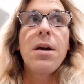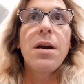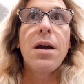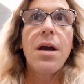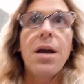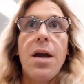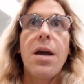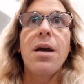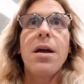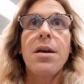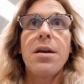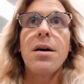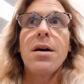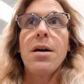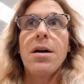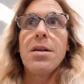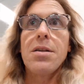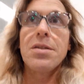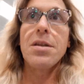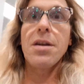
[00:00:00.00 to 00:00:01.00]
and
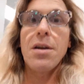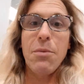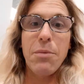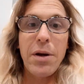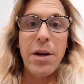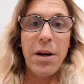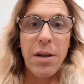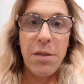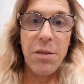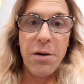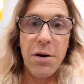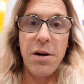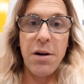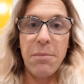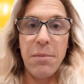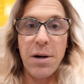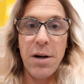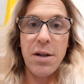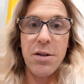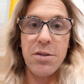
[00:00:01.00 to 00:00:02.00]
instead of waiting 30
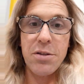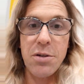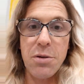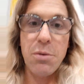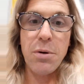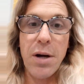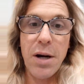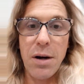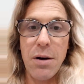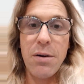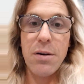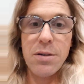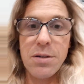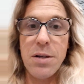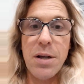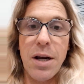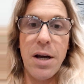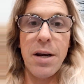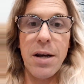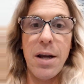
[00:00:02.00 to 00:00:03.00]
minutes, 2 hours,
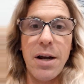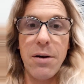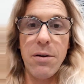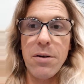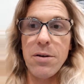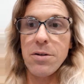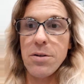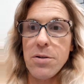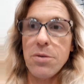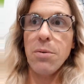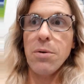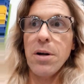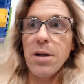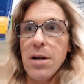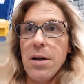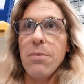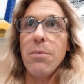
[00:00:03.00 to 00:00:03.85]
9 hours, 20,